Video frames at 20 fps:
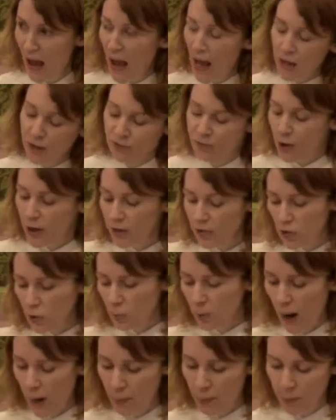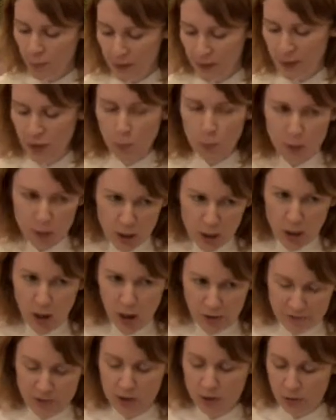And a phrase you'll probably hear pretty
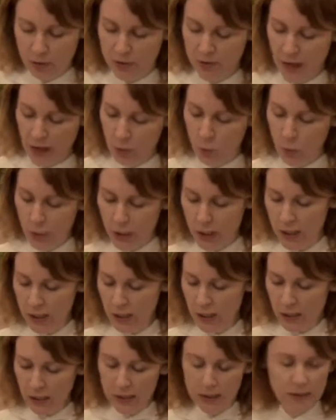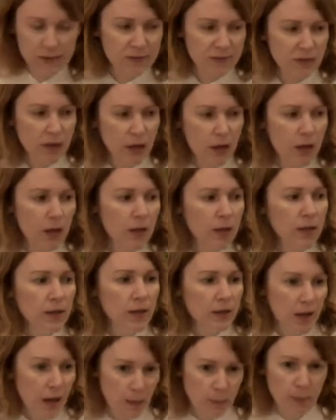often during that week is,
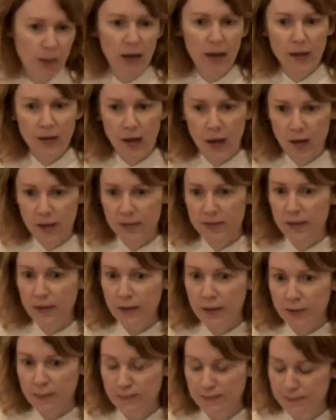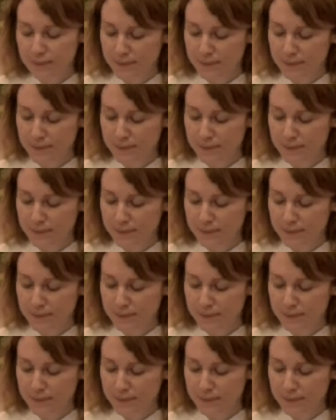you come by it honestly.